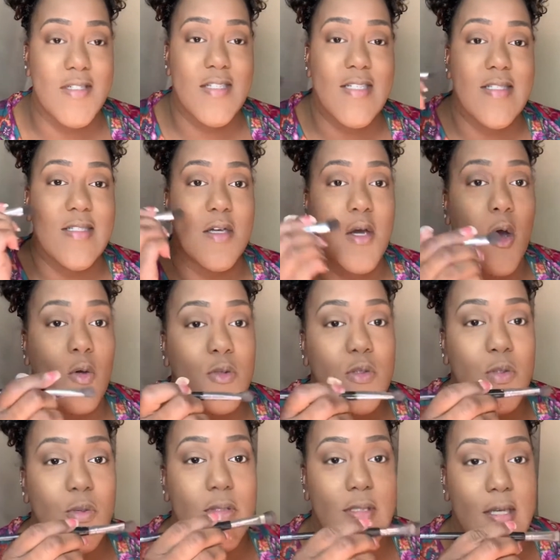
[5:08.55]
This is a
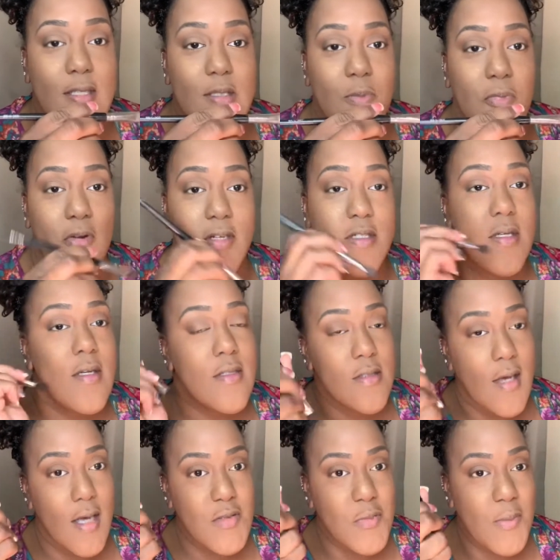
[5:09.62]
Coastal Scents brush. Do you
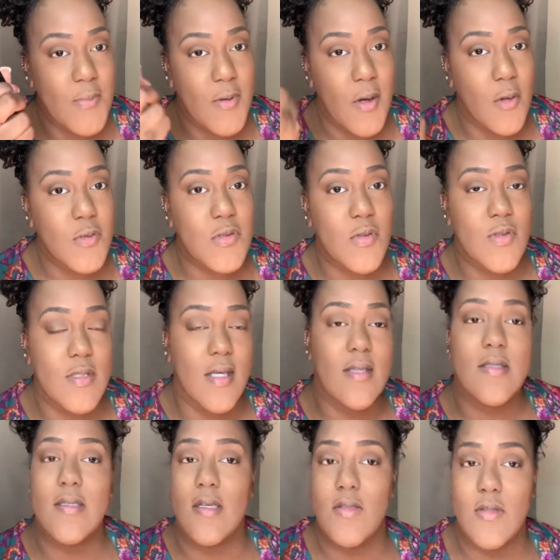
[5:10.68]
guys remember Coastal
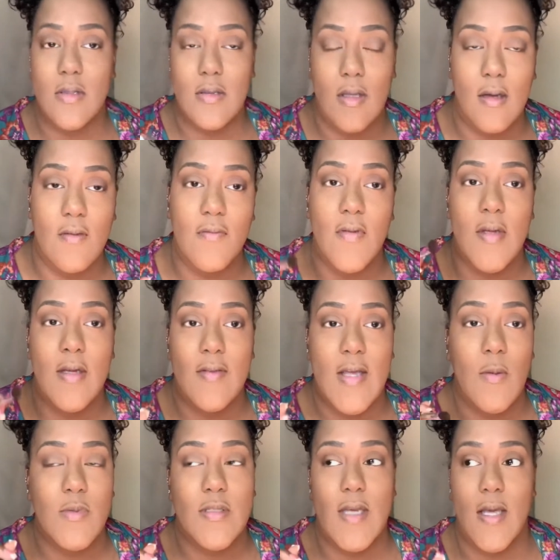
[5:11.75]
Scents? I used to love,
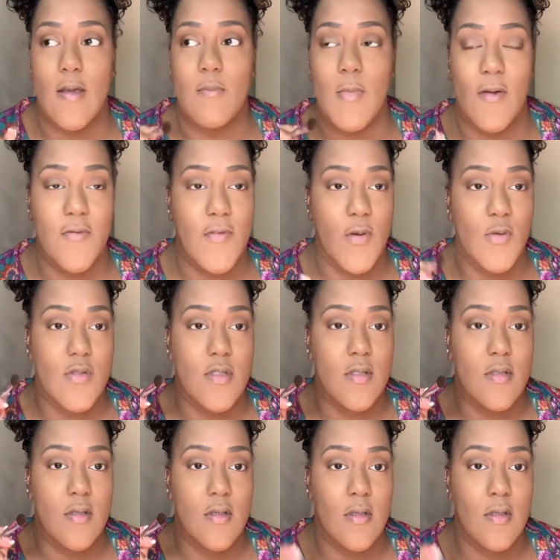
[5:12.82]
that was like my first